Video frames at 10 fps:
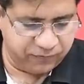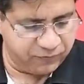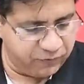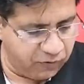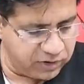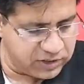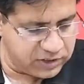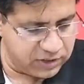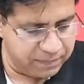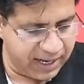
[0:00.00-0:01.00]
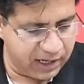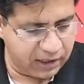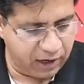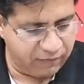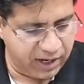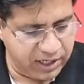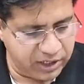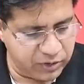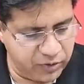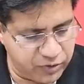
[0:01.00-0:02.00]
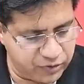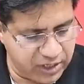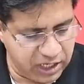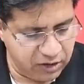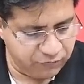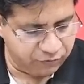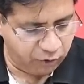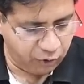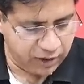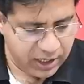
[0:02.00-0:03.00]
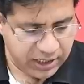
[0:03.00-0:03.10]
fourth paragraph. One, two, three, four.